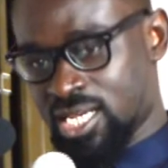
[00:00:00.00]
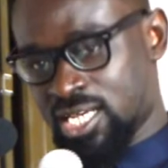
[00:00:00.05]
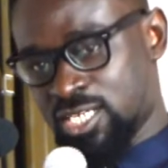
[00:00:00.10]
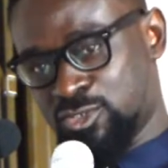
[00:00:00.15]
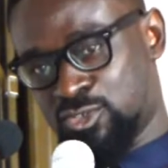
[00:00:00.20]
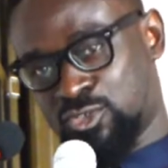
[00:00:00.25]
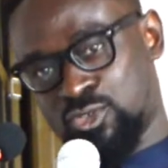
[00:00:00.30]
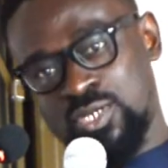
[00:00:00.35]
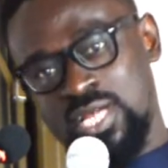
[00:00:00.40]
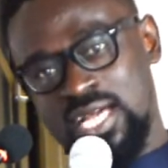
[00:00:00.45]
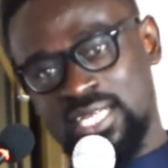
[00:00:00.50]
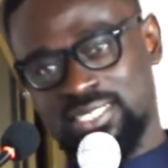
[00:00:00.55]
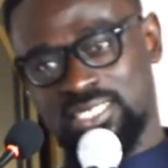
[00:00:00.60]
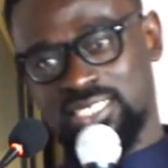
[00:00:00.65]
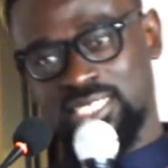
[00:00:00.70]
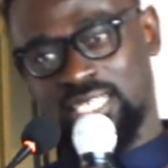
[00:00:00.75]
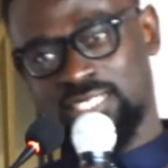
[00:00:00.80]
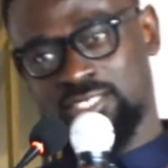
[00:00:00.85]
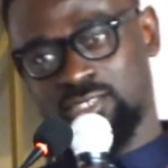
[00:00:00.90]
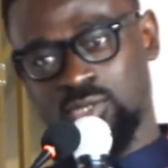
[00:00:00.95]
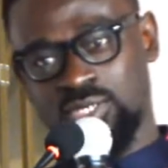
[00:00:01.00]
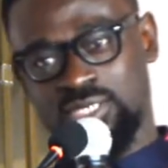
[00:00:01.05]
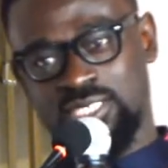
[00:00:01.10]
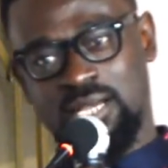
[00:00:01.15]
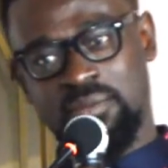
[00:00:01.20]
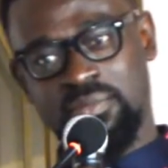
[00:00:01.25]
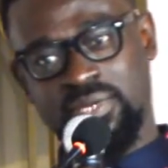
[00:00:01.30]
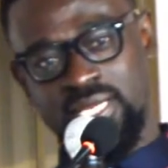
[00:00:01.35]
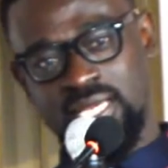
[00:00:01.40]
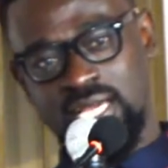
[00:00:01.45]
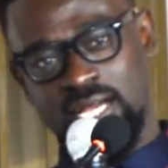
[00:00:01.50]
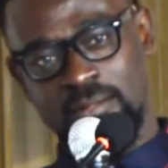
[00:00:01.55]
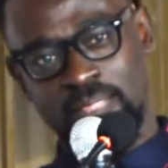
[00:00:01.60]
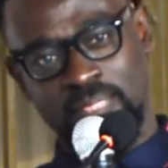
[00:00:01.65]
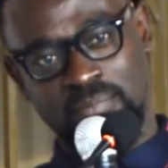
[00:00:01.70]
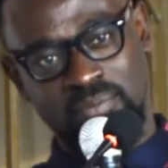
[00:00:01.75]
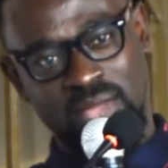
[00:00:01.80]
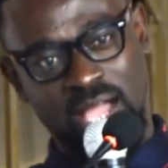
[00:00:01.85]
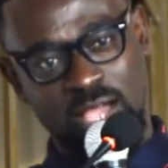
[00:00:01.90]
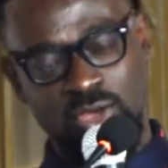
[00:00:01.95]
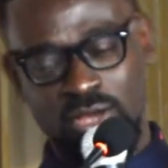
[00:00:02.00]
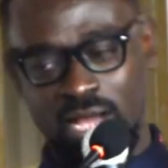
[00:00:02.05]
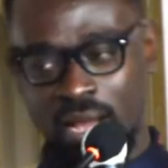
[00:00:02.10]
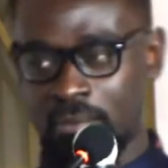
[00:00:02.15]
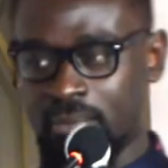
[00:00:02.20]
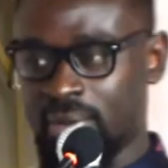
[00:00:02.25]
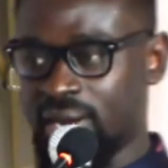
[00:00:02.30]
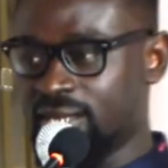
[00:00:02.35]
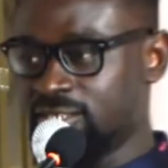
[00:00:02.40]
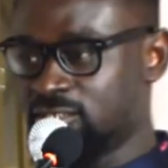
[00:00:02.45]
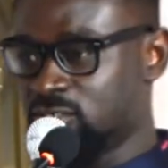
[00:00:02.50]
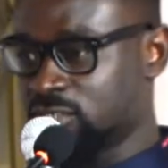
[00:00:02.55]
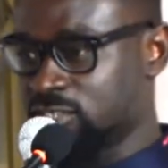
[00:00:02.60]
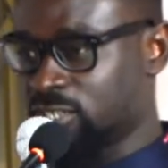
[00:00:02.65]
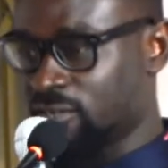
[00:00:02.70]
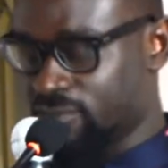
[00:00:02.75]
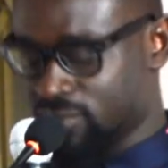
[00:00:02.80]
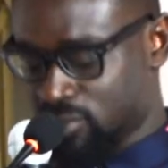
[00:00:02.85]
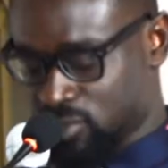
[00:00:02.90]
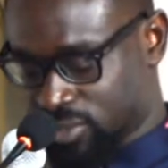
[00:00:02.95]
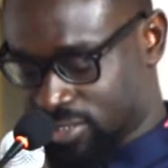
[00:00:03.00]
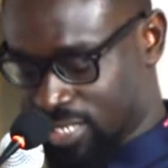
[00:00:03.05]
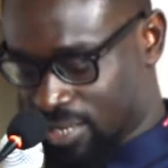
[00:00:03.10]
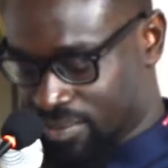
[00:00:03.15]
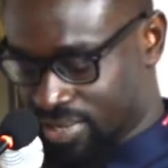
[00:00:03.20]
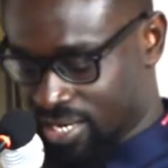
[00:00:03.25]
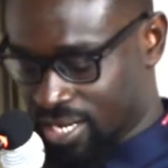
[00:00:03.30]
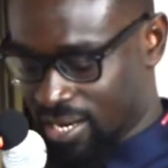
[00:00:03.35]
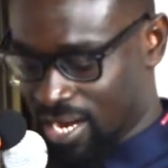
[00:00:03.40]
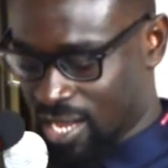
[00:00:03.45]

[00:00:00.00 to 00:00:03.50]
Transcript: students and social media, how you can manage yourself with social media.